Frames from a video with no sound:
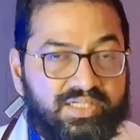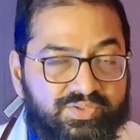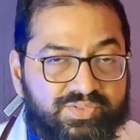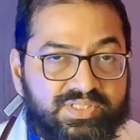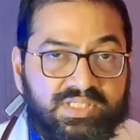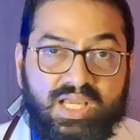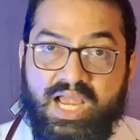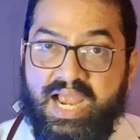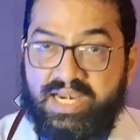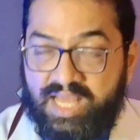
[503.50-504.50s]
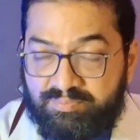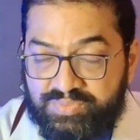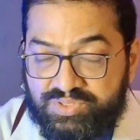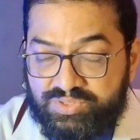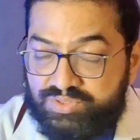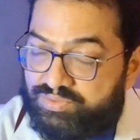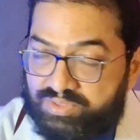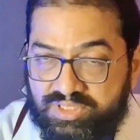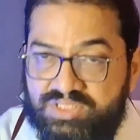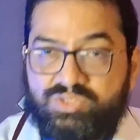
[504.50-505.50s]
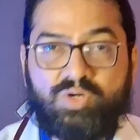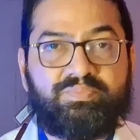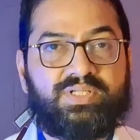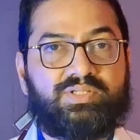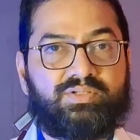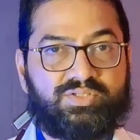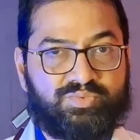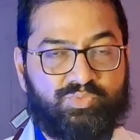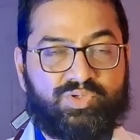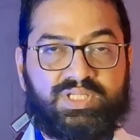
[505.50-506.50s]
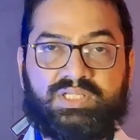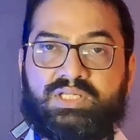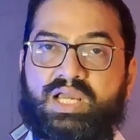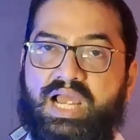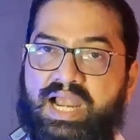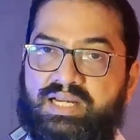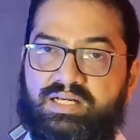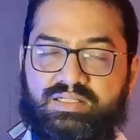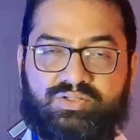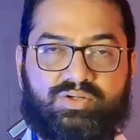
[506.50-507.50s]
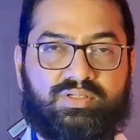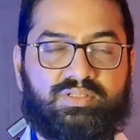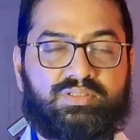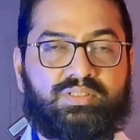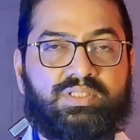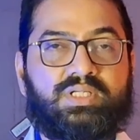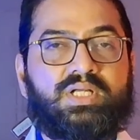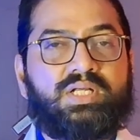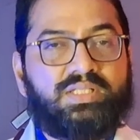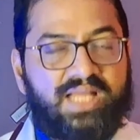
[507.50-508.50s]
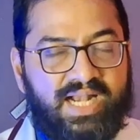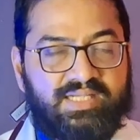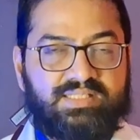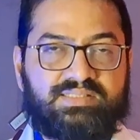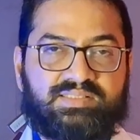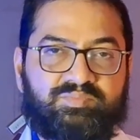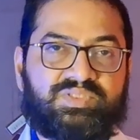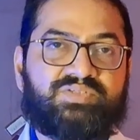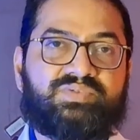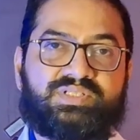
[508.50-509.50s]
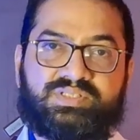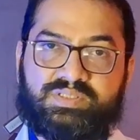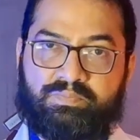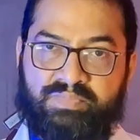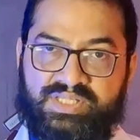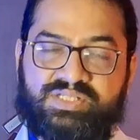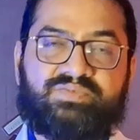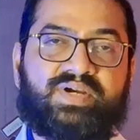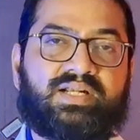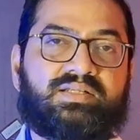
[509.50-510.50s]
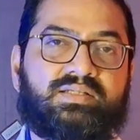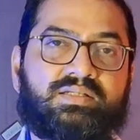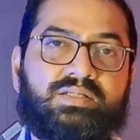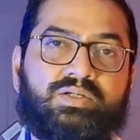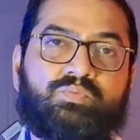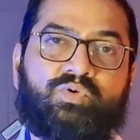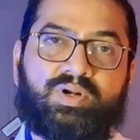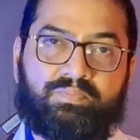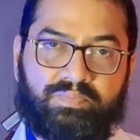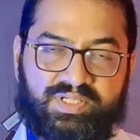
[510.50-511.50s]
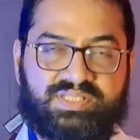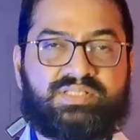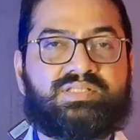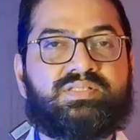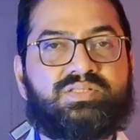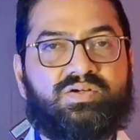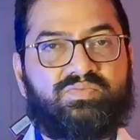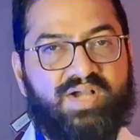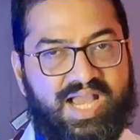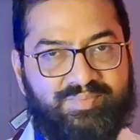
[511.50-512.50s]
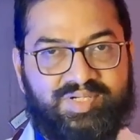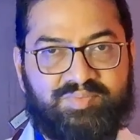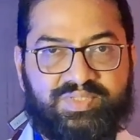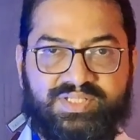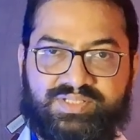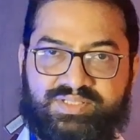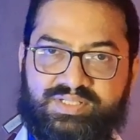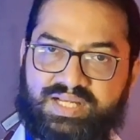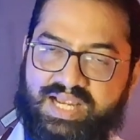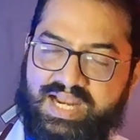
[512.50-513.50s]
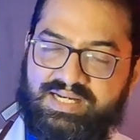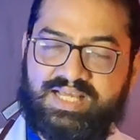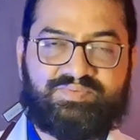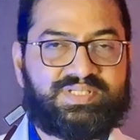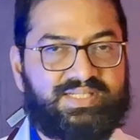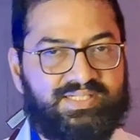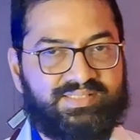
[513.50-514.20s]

reducing and absolutely stopping your smoking and alcohol. That is something which is a major factor for persistence of high blood pressure and lifestyle